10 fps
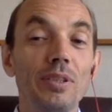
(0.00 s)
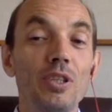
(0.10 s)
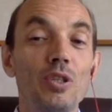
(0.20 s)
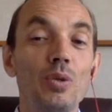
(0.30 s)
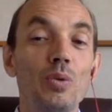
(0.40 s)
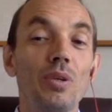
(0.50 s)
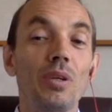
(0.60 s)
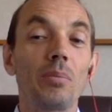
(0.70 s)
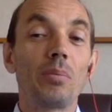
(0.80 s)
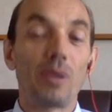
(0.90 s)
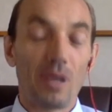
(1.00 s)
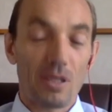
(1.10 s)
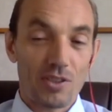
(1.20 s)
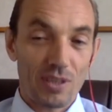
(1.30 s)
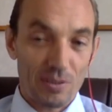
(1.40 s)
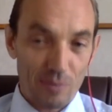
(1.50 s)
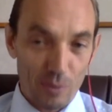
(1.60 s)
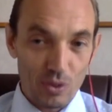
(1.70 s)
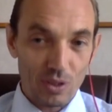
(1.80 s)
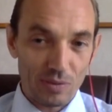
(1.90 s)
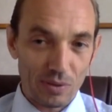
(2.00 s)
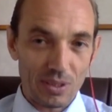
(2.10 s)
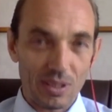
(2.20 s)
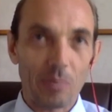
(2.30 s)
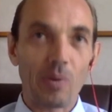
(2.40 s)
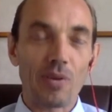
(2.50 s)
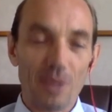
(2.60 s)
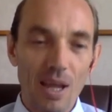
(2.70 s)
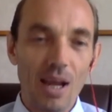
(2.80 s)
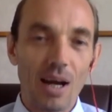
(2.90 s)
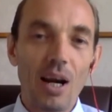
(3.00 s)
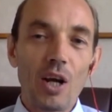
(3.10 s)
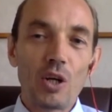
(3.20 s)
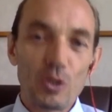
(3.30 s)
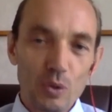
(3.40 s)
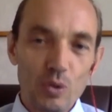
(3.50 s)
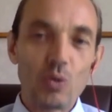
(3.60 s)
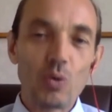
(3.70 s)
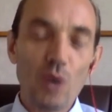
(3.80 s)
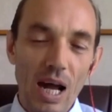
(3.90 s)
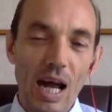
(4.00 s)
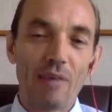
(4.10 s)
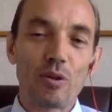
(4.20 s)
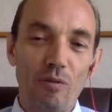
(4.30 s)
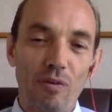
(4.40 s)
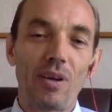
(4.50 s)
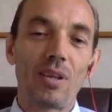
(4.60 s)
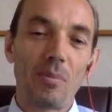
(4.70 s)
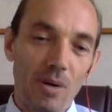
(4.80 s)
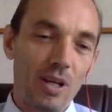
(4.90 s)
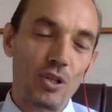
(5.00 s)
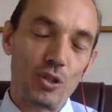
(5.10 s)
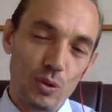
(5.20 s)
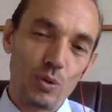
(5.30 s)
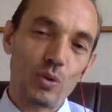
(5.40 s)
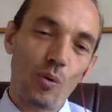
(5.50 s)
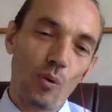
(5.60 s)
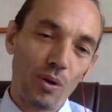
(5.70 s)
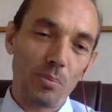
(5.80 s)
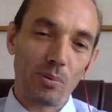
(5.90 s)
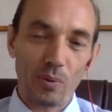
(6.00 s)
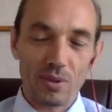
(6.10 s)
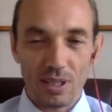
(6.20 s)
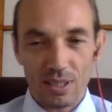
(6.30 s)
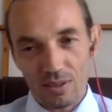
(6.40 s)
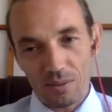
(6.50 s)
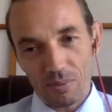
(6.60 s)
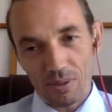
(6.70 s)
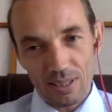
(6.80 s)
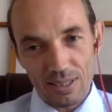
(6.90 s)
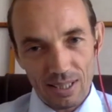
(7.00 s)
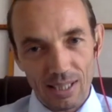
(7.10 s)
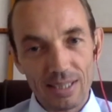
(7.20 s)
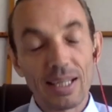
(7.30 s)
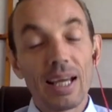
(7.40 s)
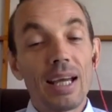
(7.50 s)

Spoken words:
do the blood transfusion, for example, there you do have to find the match due to all the proteins on the blood cells.